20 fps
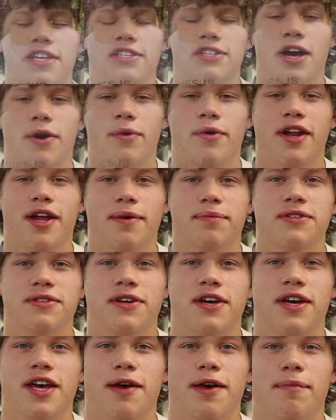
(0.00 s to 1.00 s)
So I went up
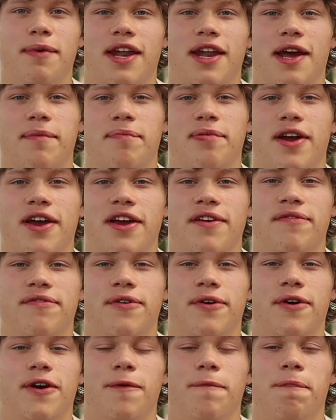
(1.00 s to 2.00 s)
to him, and I prayed
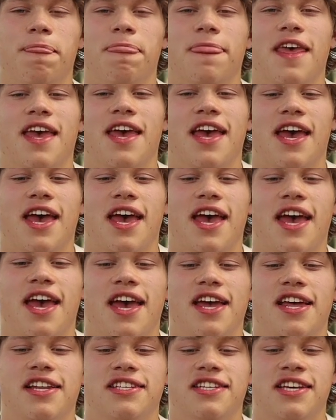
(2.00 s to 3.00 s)
for him,
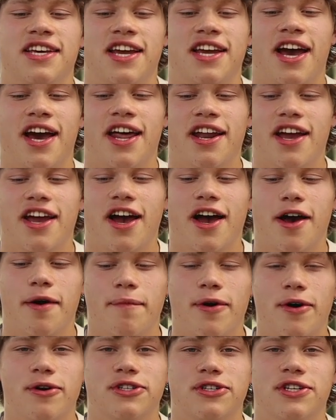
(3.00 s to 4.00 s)
and he kind of got
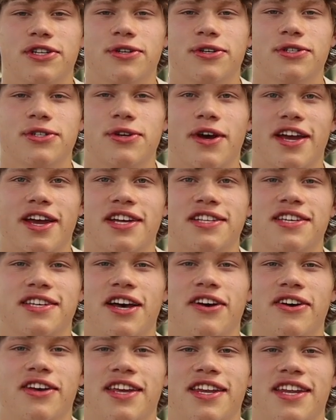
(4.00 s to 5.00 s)
emotional, so I could
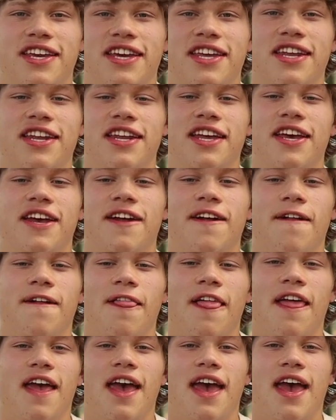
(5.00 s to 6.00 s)
tell he needed it.
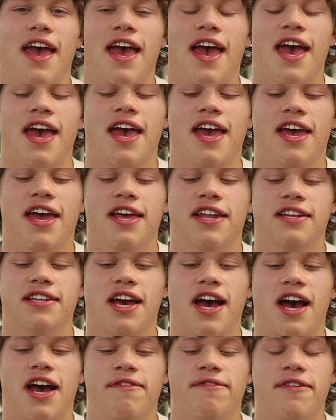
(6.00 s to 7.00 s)

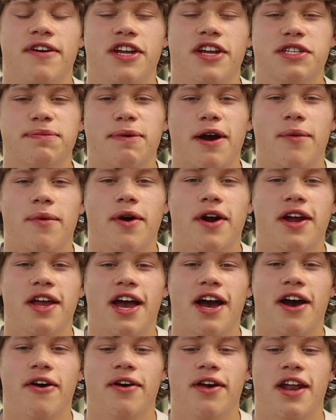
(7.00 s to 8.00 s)
And I finished my
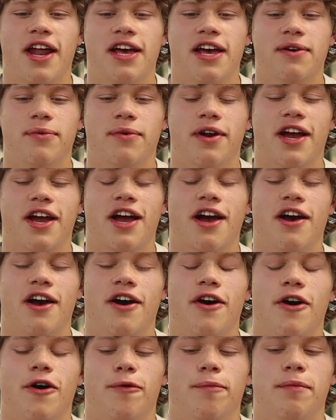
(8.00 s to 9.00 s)
workout, and I, when I
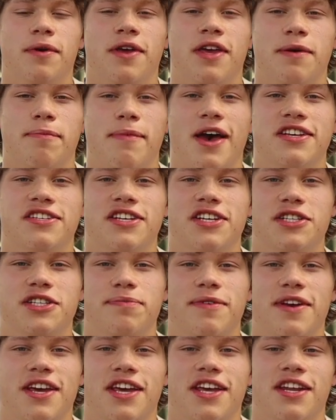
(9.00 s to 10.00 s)
got home, he
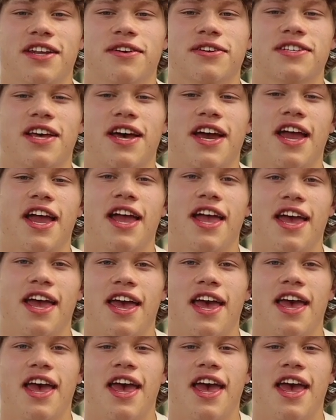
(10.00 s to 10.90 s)
messaged me, and he was like,